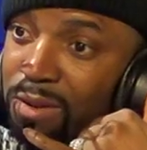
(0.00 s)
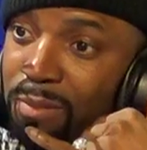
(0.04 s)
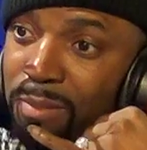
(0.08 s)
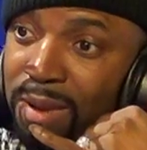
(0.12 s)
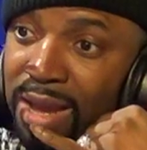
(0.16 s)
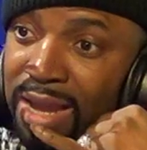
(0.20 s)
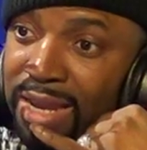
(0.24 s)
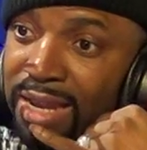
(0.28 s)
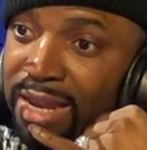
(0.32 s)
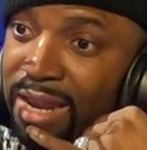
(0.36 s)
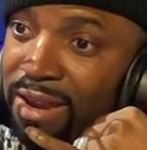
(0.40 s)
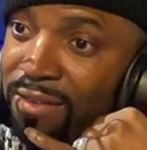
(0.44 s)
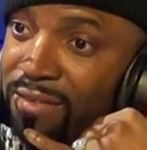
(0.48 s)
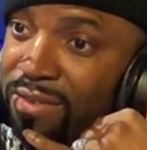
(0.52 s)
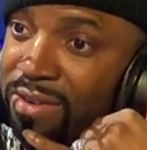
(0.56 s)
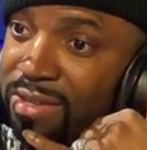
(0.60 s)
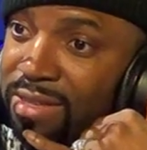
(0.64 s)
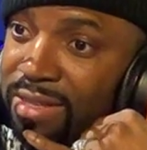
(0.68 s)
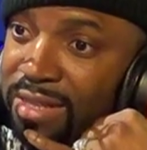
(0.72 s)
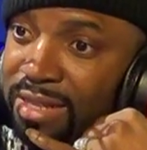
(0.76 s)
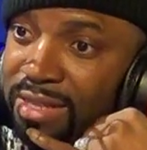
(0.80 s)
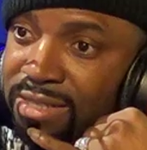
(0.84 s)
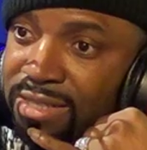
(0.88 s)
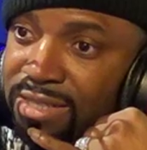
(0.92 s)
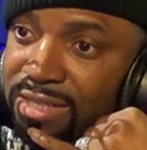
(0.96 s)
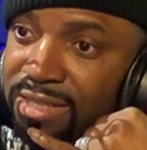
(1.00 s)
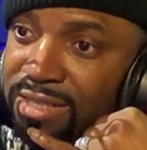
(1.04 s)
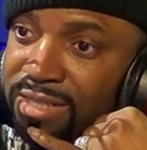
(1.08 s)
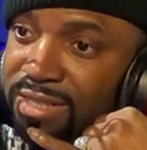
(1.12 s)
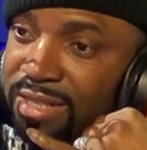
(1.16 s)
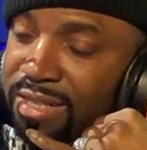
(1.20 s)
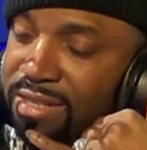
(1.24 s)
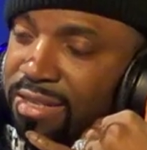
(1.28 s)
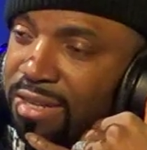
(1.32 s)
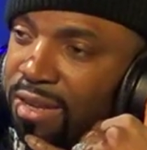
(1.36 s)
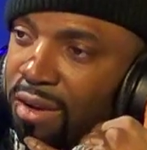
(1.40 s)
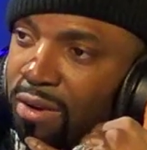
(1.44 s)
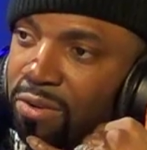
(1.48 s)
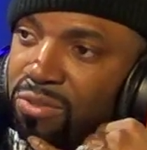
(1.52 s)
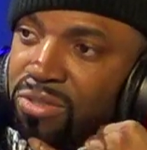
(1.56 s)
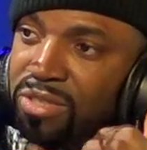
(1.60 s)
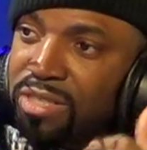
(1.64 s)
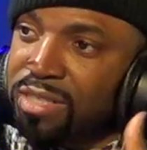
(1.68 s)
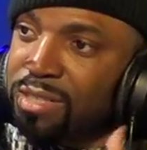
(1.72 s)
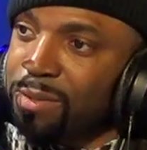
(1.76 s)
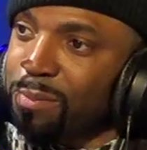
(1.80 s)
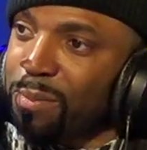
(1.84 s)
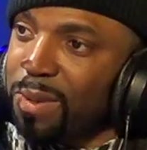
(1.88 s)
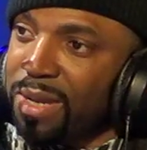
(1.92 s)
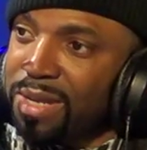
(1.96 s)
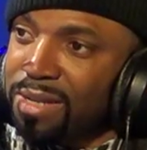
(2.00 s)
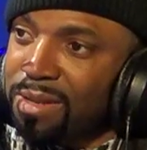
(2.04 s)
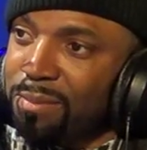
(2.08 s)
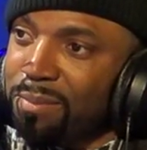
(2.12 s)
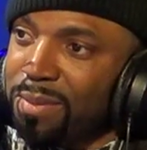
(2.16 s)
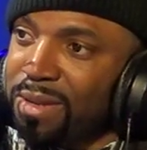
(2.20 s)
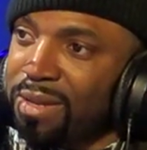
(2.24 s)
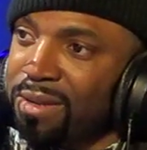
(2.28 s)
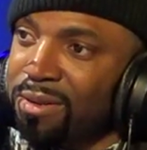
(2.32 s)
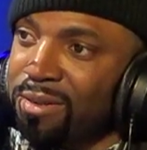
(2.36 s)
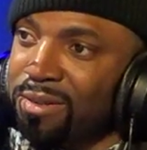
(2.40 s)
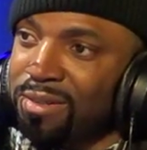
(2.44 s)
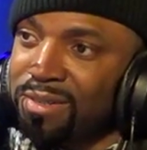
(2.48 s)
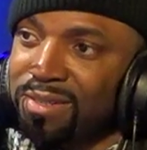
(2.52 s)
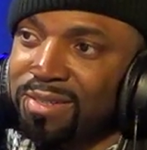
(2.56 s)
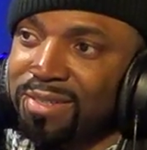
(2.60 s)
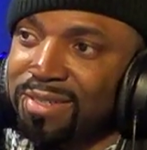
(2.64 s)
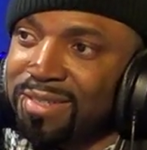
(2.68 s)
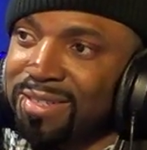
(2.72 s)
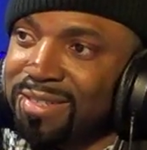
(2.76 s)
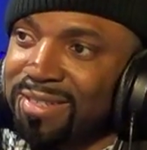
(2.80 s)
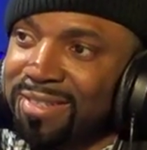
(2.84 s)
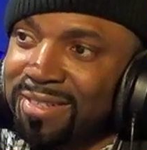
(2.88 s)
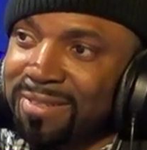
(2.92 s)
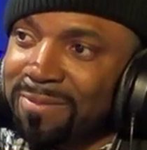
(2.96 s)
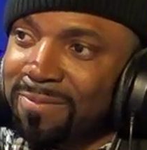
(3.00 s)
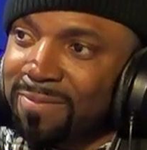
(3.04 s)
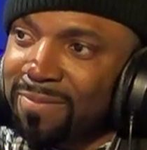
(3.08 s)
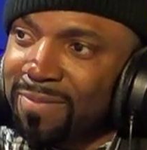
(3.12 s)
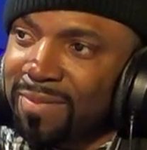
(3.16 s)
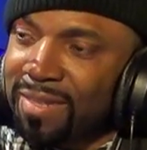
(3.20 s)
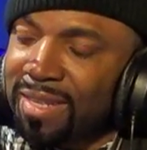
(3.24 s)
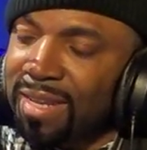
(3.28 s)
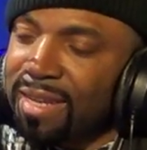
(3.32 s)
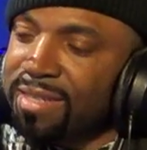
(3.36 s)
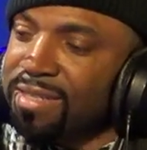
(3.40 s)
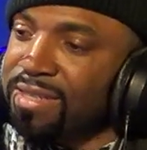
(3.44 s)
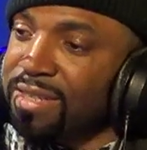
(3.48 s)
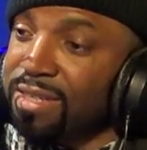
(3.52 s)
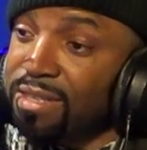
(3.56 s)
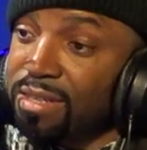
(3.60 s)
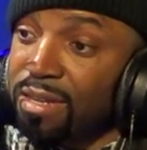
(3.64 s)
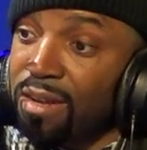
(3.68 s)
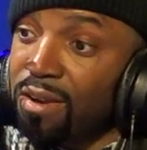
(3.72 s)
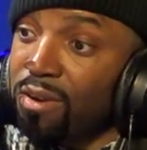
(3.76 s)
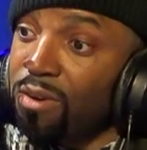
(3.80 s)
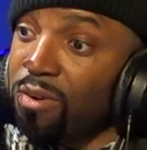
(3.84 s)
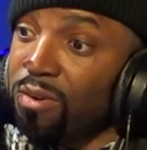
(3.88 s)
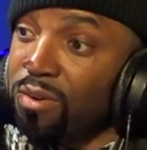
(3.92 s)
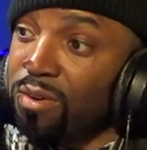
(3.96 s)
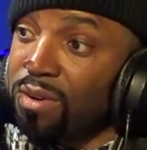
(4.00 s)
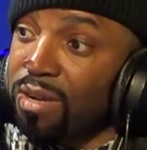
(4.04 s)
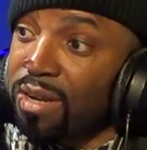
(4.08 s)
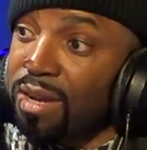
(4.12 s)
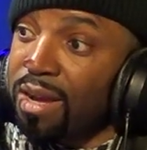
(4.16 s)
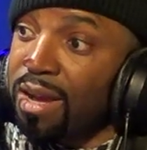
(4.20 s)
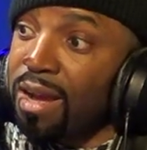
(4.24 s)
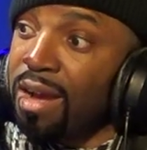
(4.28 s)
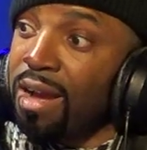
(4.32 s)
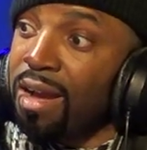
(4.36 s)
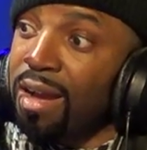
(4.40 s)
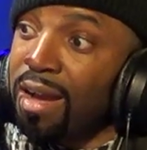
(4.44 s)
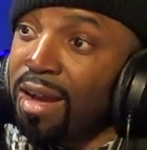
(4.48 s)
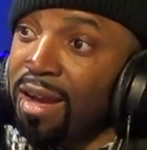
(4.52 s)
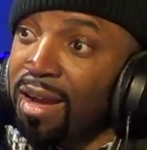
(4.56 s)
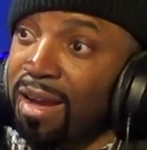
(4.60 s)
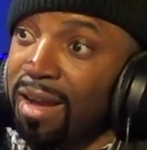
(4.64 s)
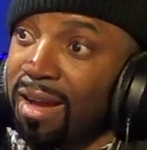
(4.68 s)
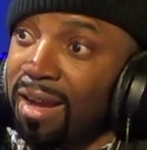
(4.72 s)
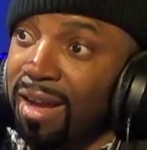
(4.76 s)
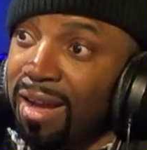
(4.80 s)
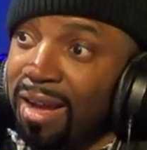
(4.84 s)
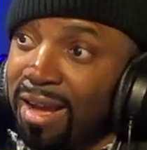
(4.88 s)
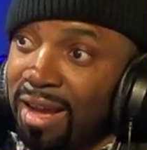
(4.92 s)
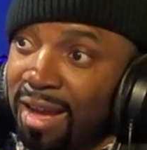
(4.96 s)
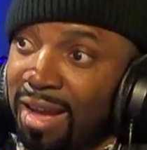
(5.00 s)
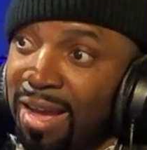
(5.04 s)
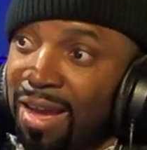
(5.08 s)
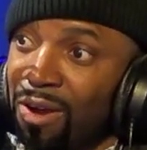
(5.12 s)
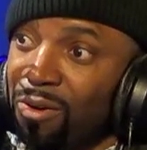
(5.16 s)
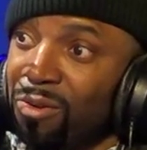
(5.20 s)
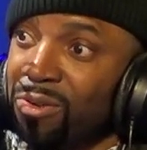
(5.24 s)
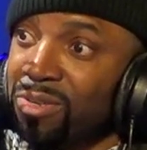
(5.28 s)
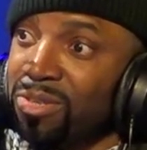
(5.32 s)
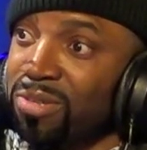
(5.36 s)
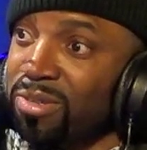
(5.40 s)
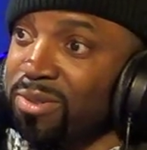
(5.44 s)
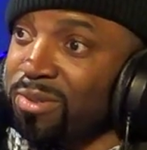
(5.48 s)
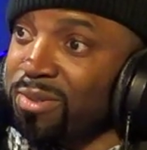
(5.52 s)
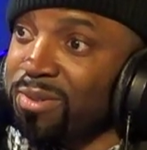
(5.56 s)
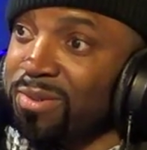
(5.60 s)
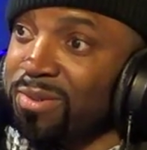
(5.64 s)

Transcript: back everything. She said, no, just pay the bill. I said, no, I owe you.